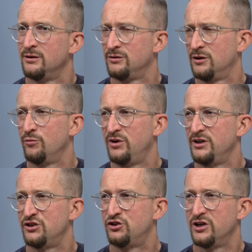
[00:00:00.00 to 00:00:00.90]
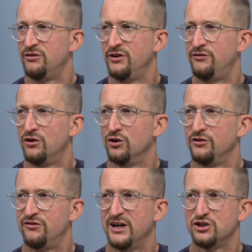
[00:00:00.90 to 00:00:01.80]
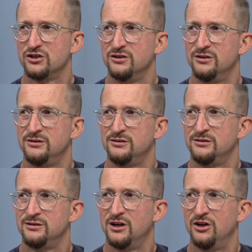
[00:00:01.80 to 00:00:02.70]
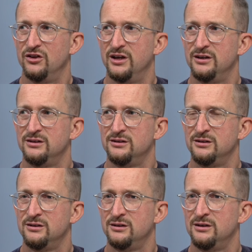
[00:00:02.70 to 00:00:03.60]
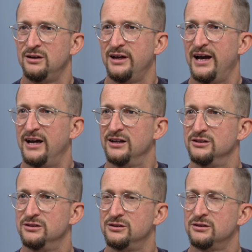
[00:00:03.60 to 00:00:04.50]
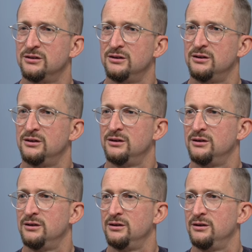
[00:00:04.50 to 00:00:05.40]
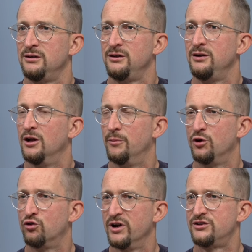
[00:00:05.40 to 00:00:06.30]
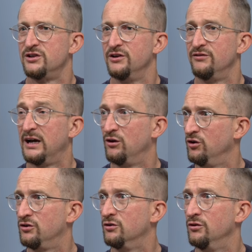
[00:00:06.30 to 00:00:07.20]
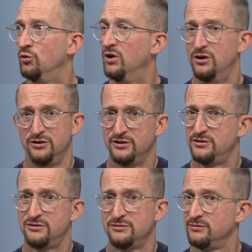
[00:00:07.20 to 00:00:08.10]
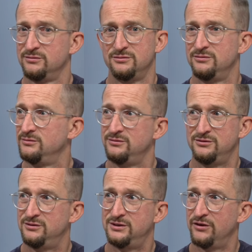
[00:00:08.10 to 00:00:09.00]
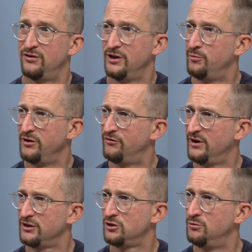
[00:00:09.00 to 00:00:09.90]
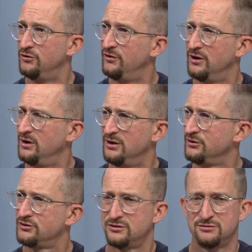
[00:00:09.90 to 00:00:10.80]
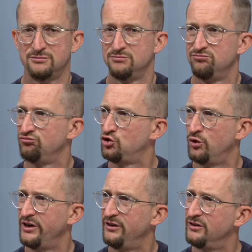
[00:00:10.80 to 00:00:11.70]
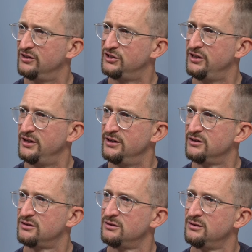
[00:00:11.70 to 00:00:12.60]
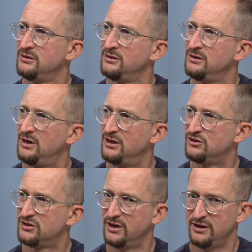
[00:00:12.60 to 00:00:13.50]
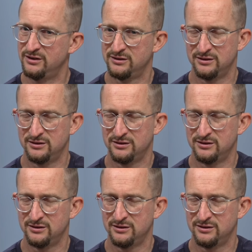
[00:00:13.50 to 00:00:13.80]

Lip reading: companies are generally following fashion, aren't they? And a progressive outlook on the world has definitely been fashionable for the last 20, 30 years, I'd say.